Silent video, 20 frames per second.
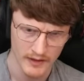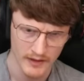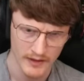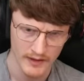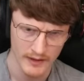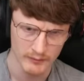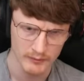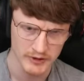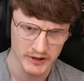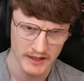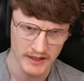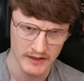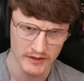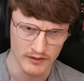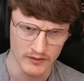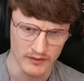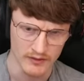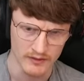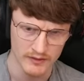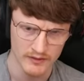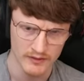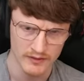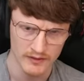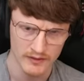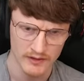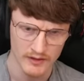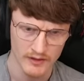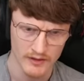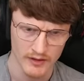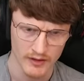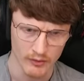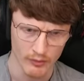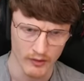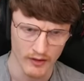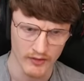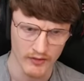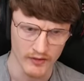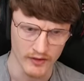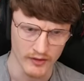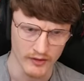Hey, I'm Chandel, the
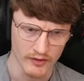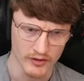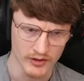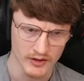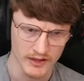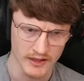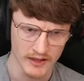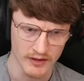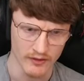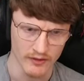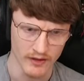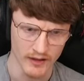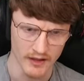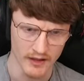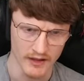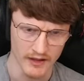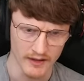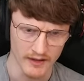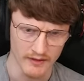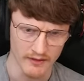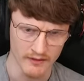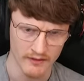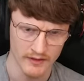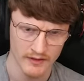red thing you just killed earlier.